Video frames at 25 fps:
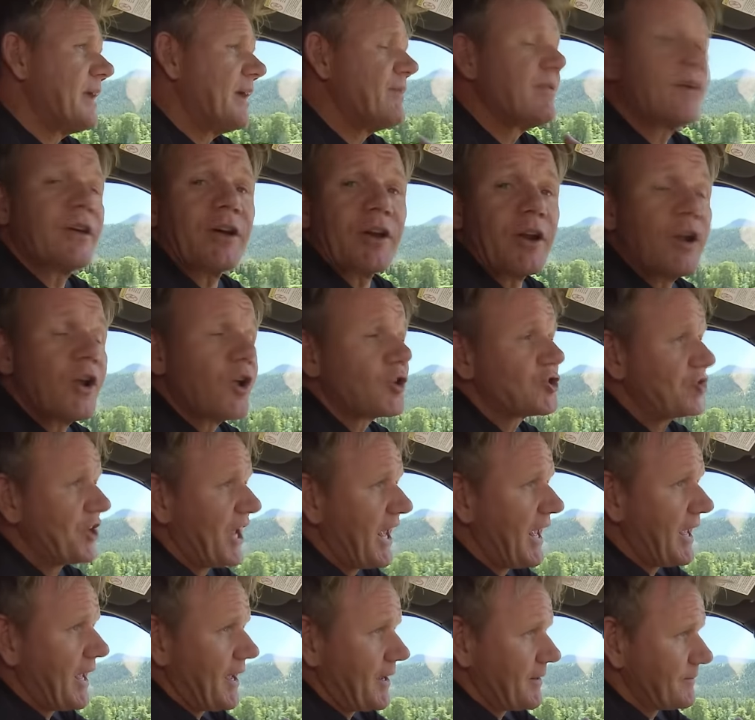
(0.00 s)
if they've got a lodge
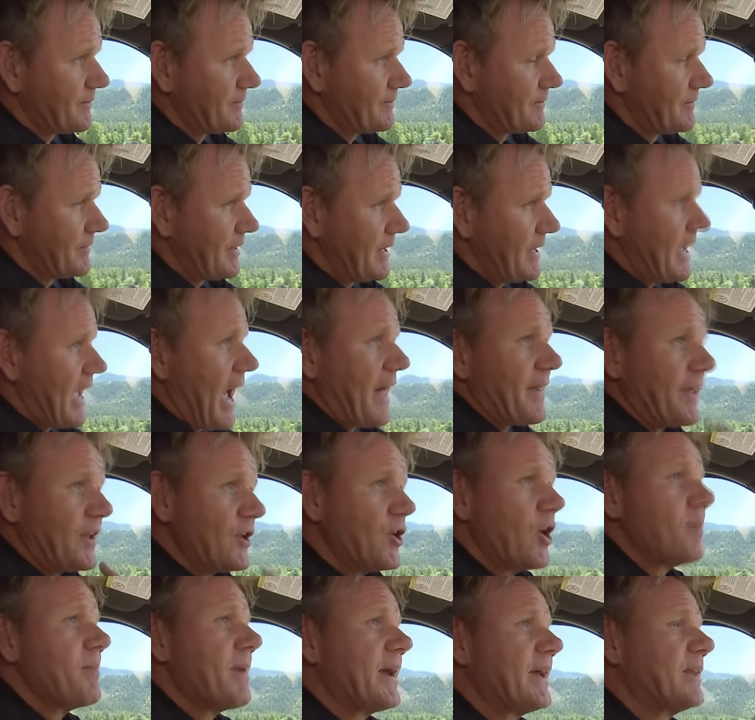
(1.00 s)
here, and they're
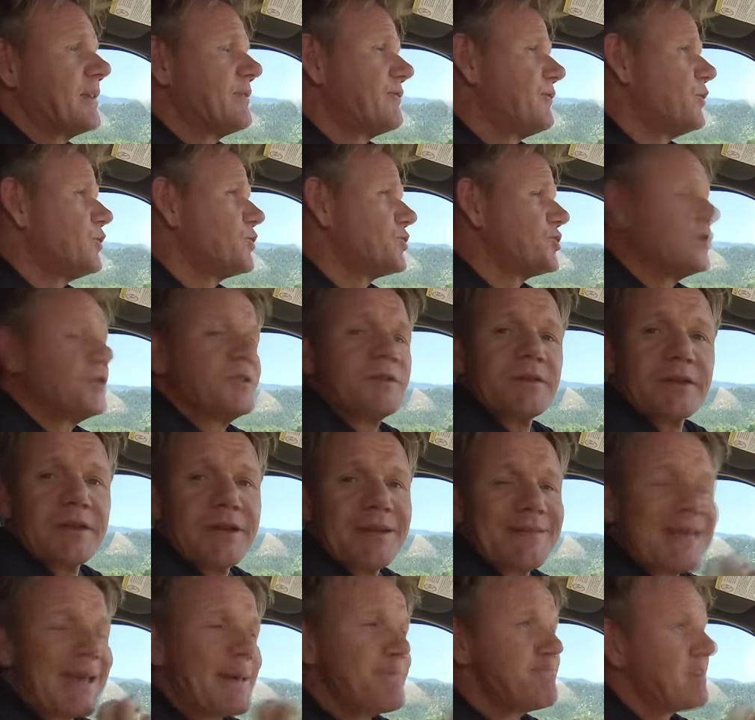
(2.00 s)
not making a fortune,
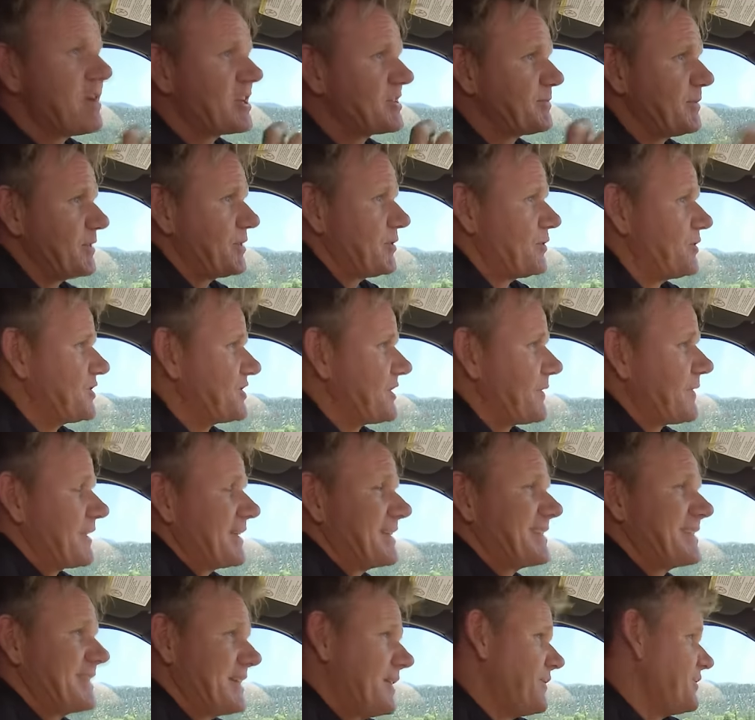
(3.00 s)
they must be doing
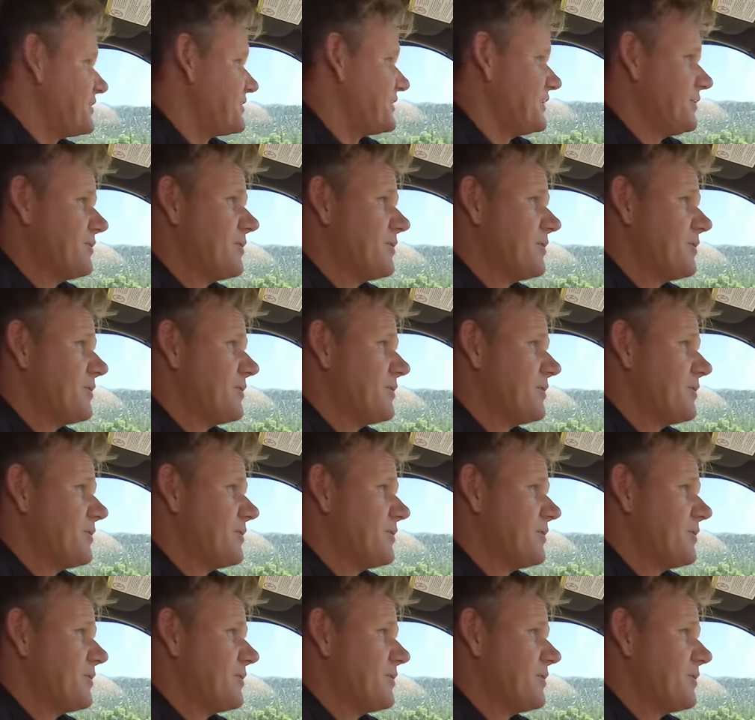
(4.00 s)
something seriously